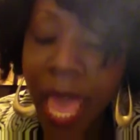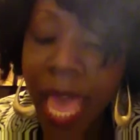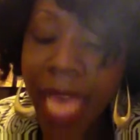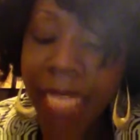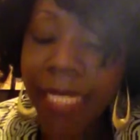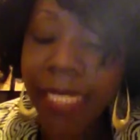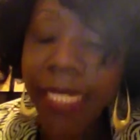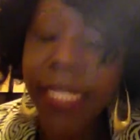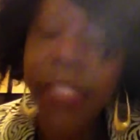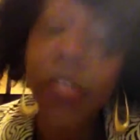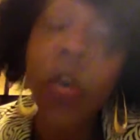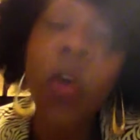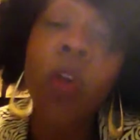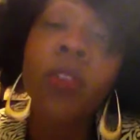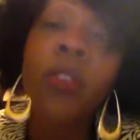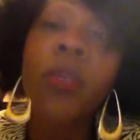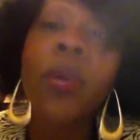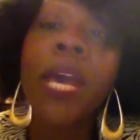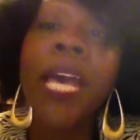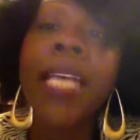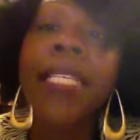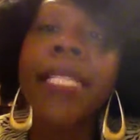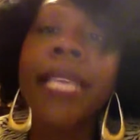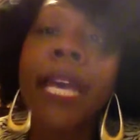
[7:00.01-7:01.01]
as this
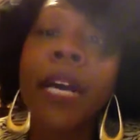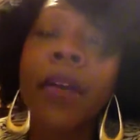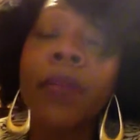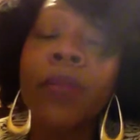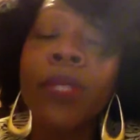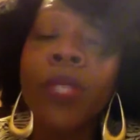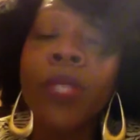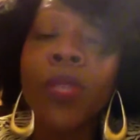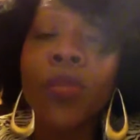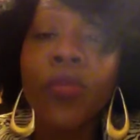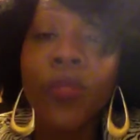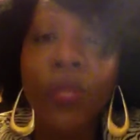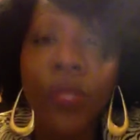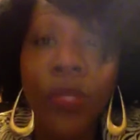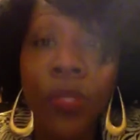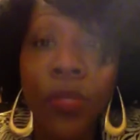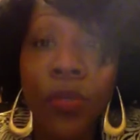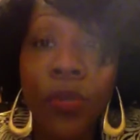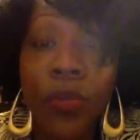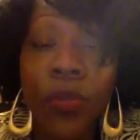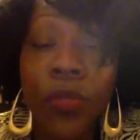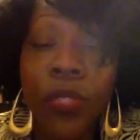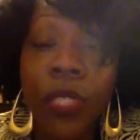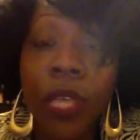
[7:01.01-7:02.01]
also has helped to
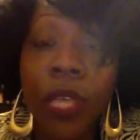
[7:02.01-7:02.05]
reduce